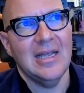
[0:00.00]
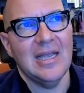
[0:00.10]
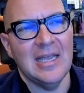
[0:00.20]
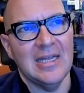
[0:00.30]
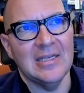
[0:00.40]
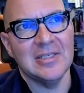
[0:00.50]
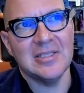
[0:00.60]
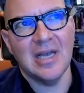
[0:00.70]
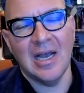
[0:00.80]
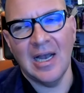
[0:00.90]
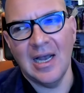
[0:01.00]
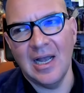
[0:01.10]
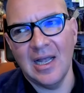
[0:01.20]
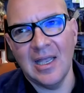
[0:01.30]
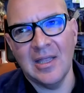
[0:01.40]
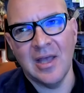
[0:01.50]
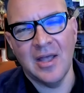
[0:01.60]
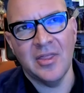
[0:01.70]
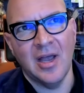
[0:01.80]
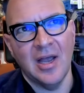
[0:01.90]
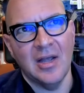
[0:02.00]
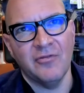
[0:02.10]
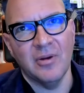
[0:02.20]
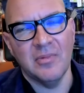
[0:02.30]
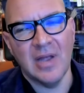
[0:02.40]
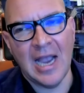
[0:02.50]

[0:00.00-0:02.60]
is uh, the, the from